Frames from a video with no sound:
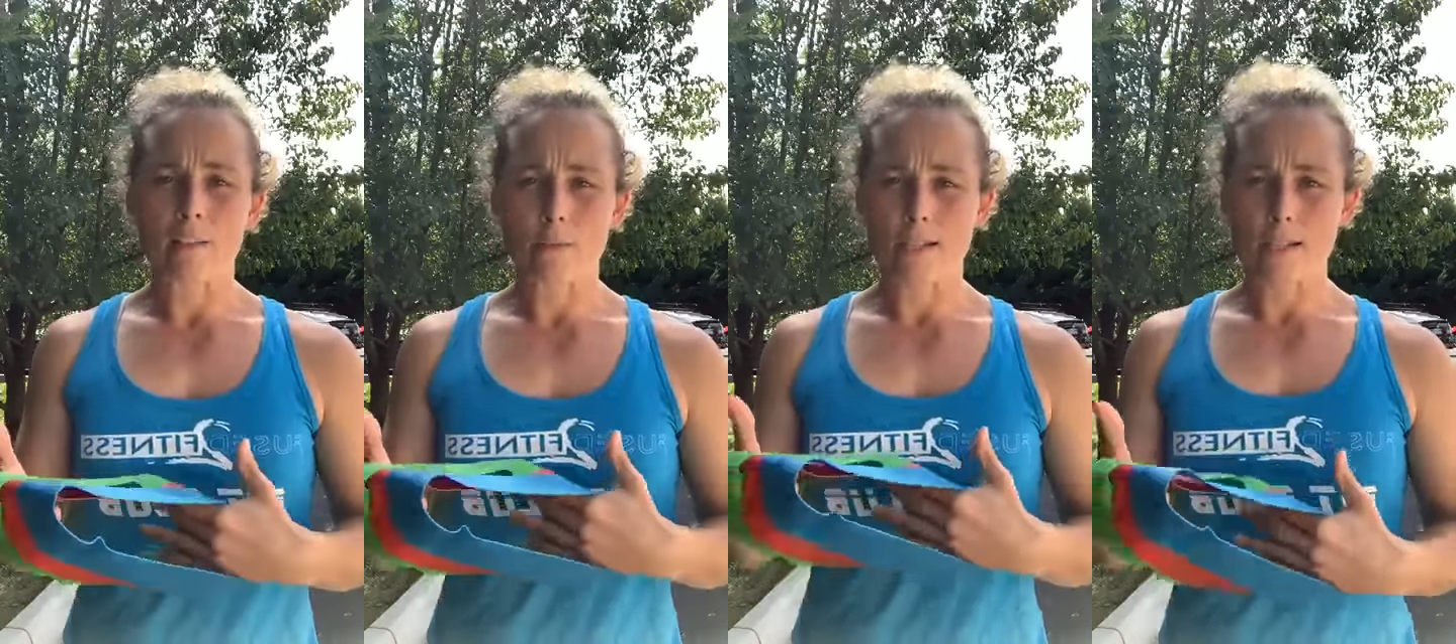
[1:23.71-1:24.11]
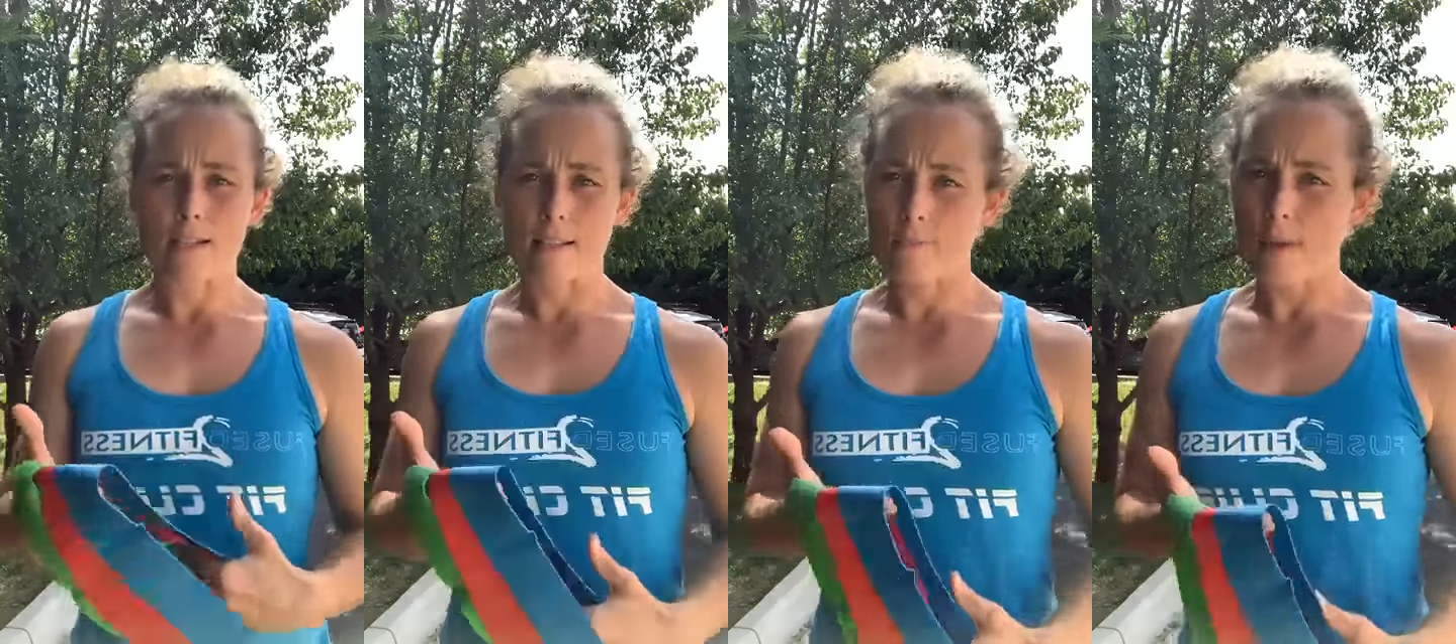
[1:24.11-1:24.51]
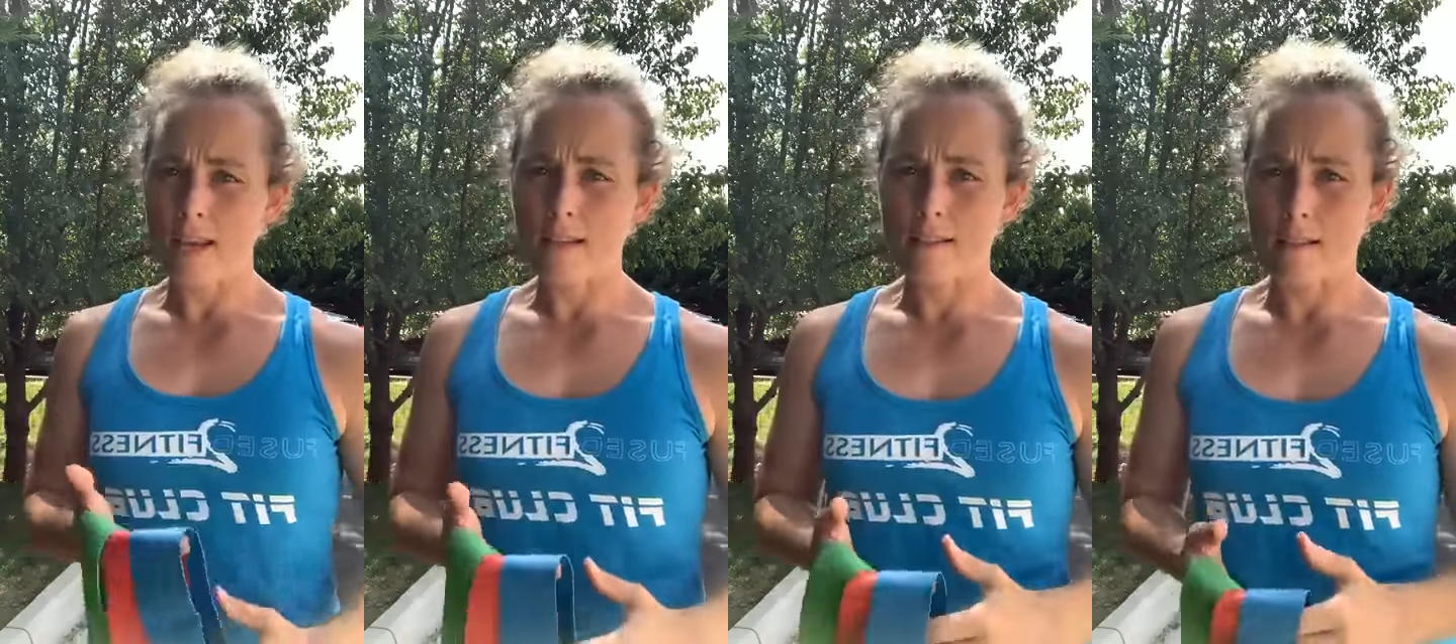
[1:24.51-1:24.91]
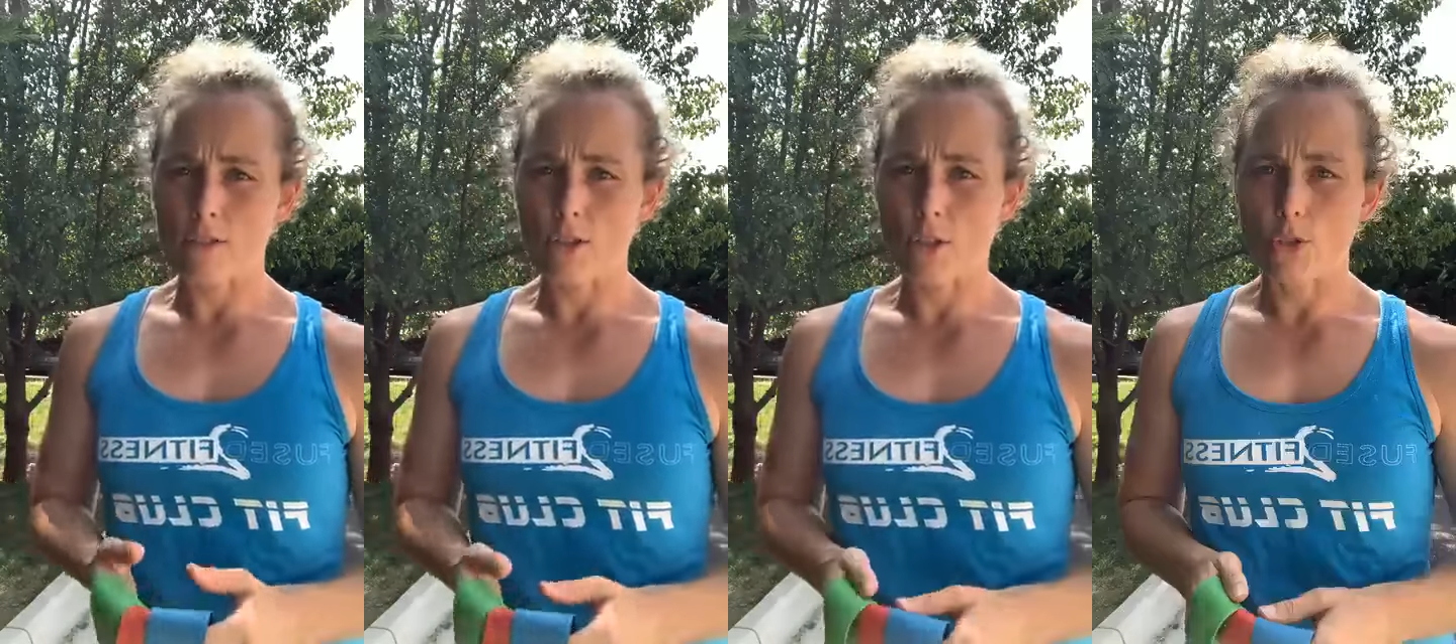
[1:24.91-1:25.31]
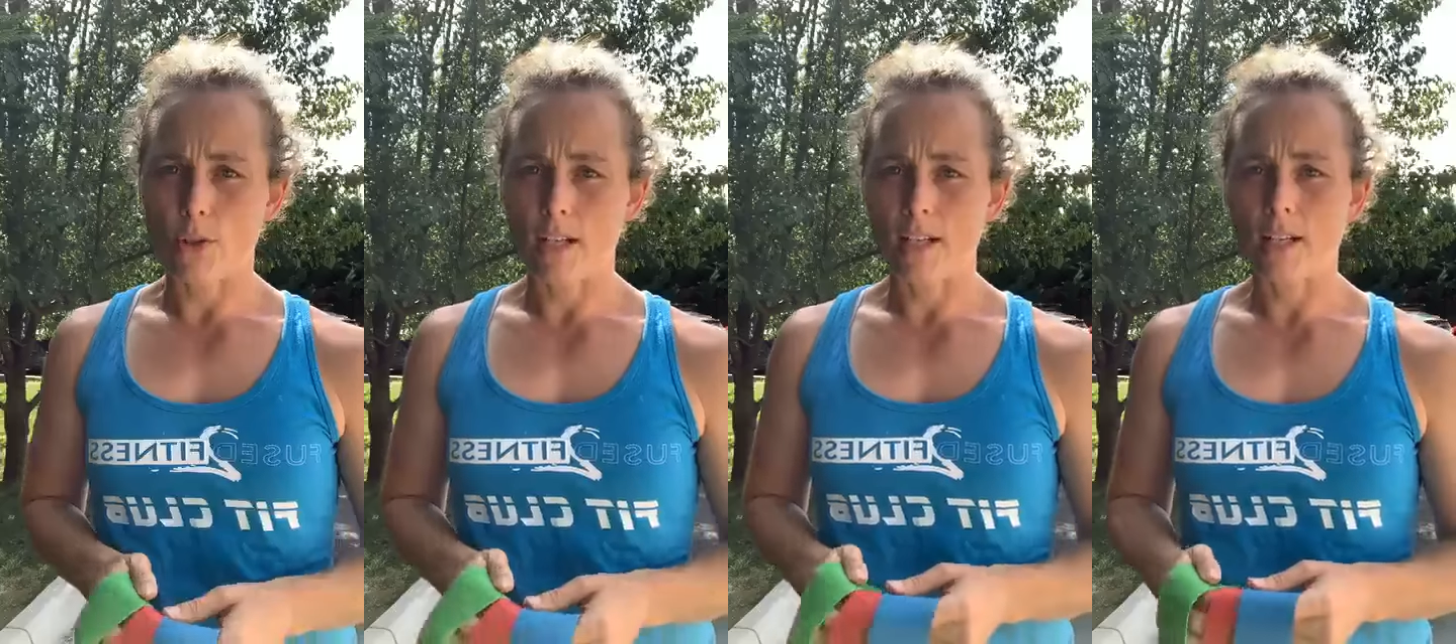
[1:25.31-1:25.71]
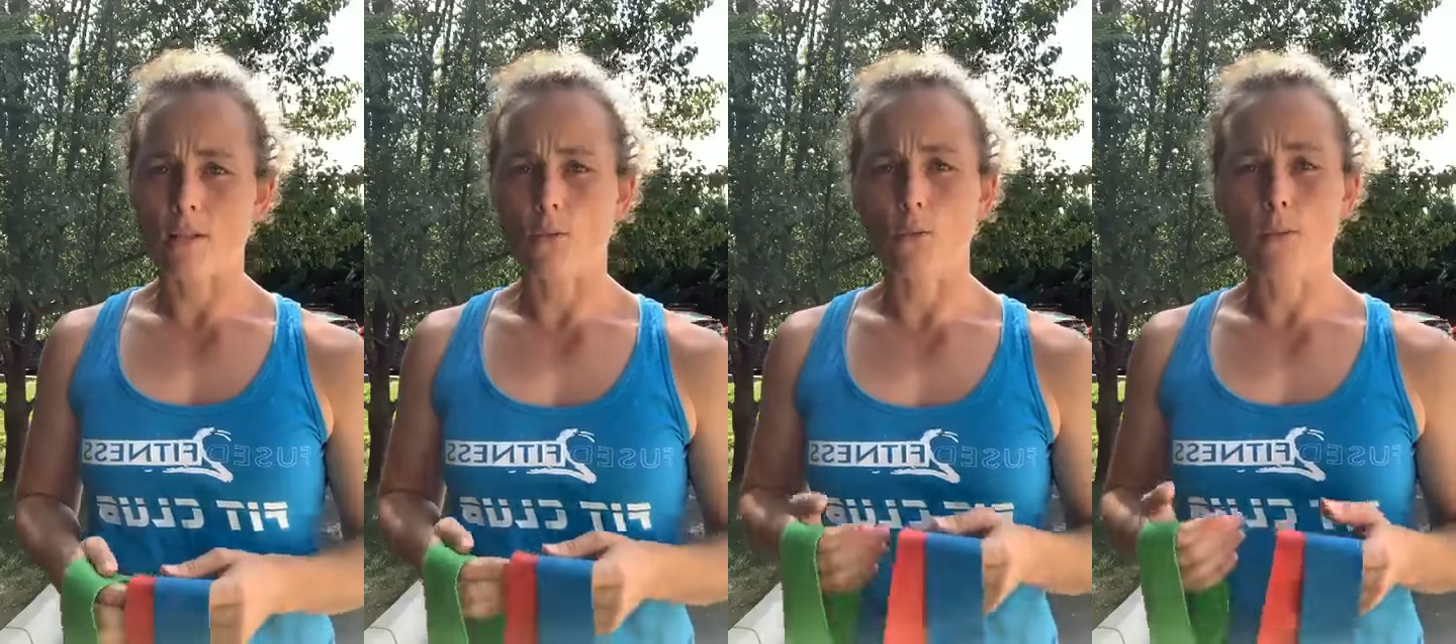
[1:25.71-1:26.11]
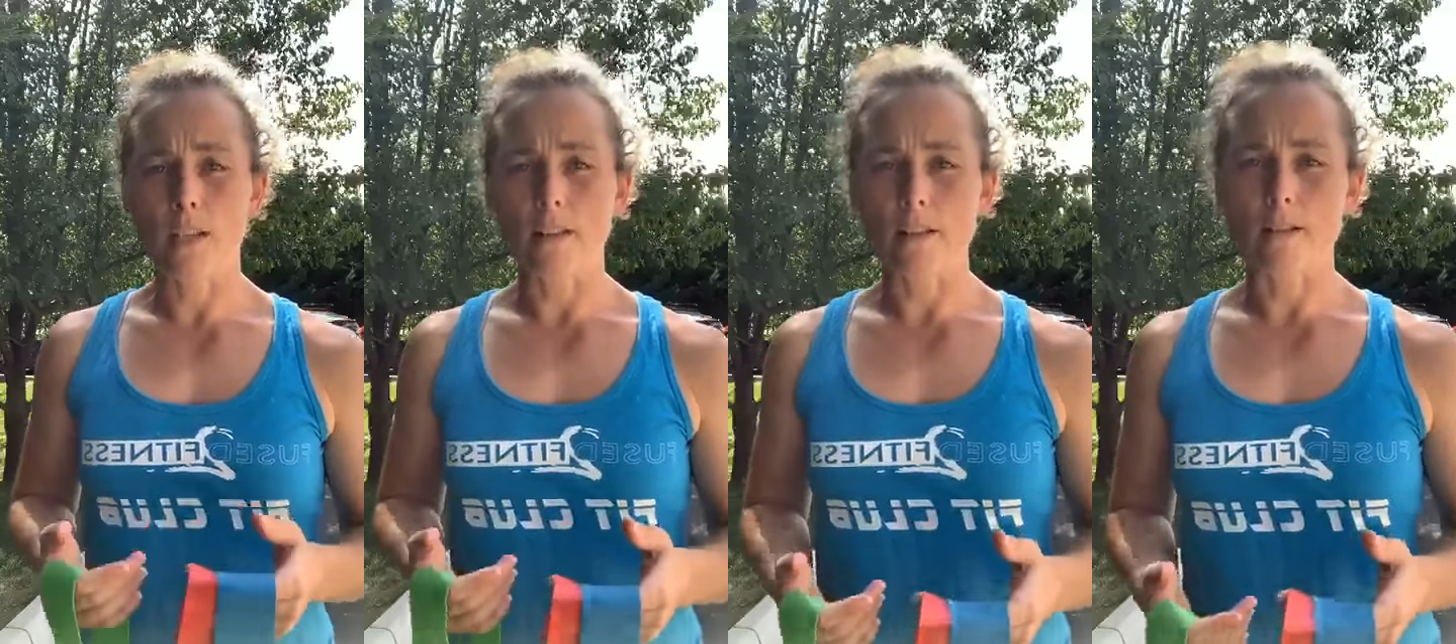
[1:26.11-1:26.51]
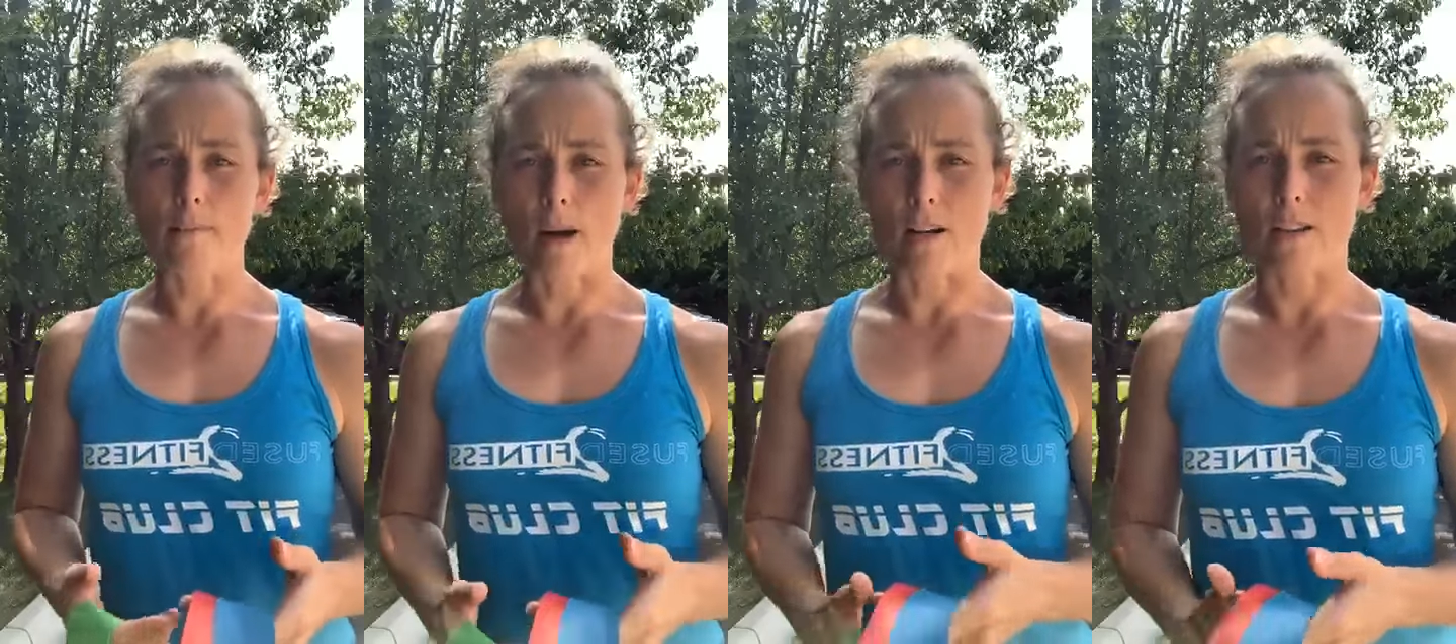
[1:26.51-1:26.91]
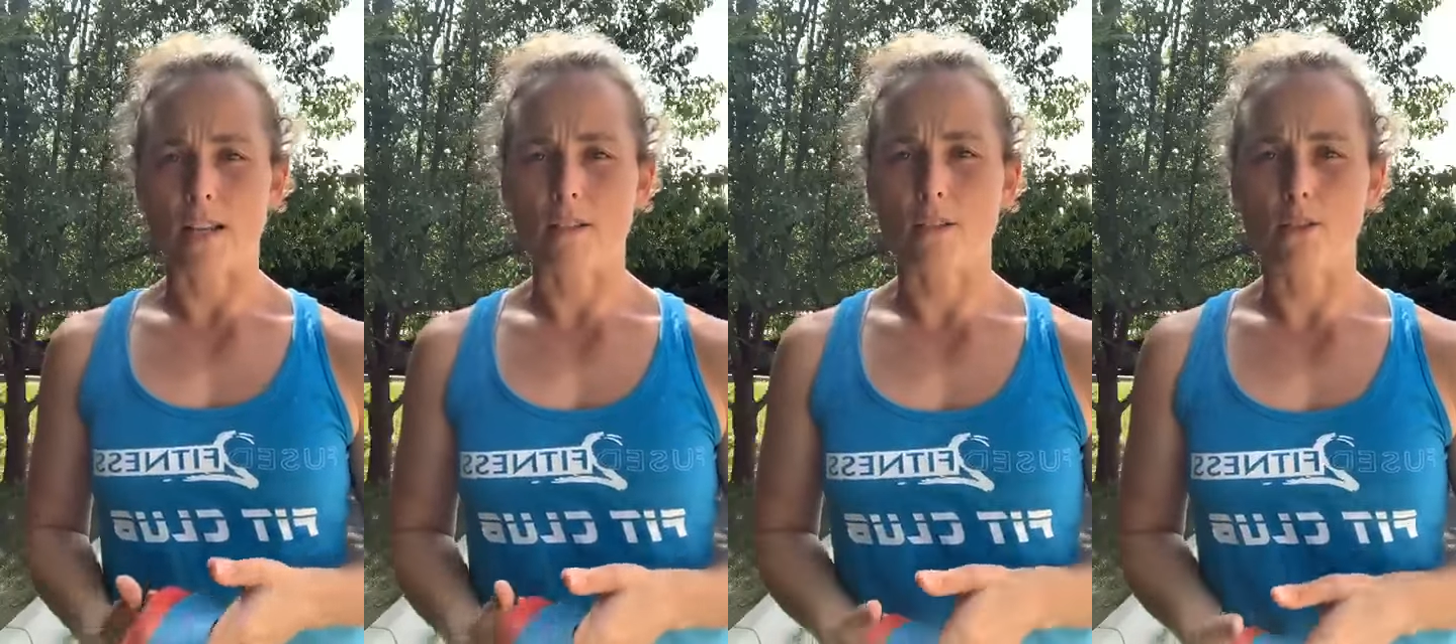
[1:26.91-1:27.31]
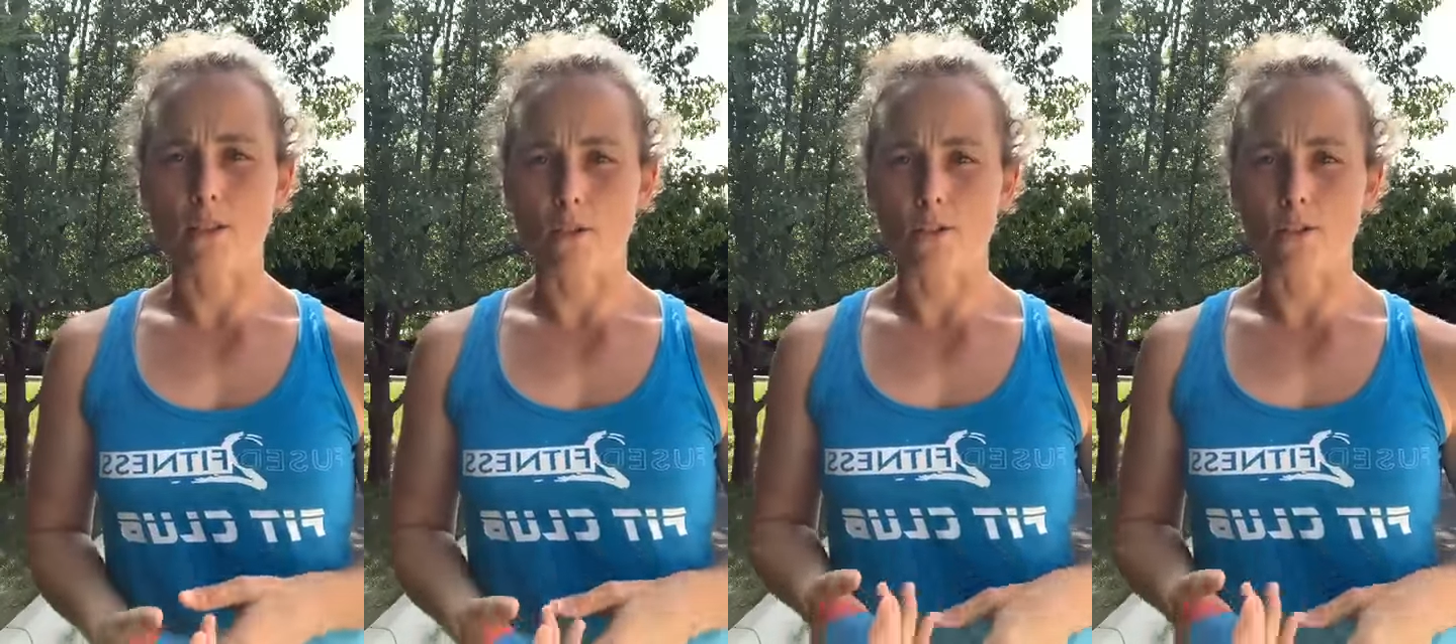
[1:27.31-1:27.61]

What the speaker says: resistance bands into your training is a really smart thing to do